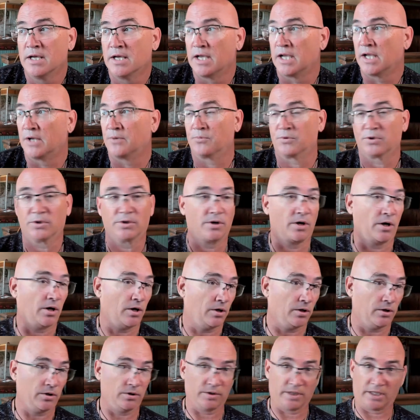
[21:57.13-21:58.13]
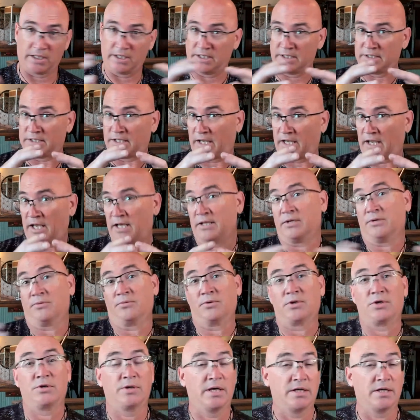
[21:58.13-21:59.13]
and we're all getting together when
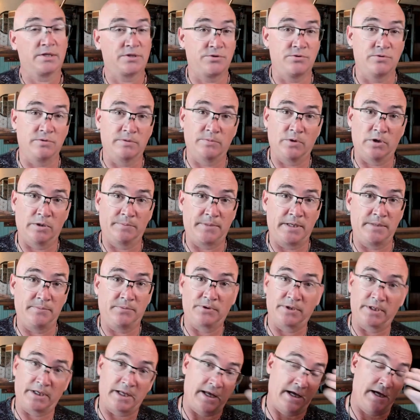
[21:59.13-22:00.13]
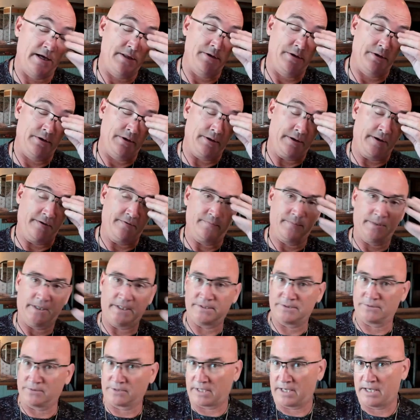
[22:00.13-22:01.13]
you get two or more people together and
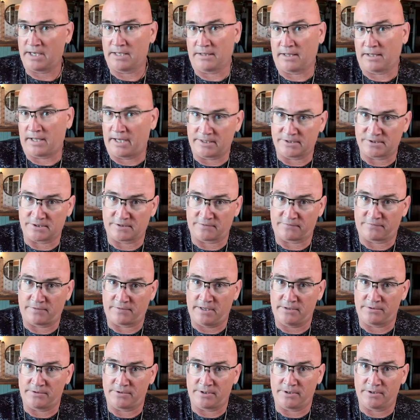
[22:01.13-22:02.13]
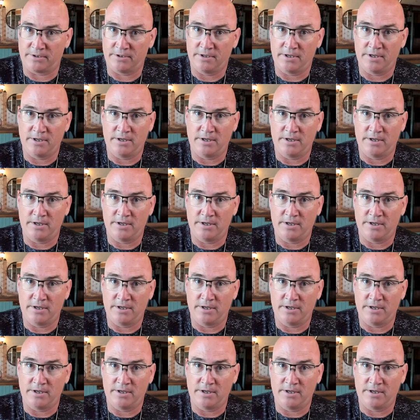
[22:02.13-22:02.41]
everybody's okay light as a feather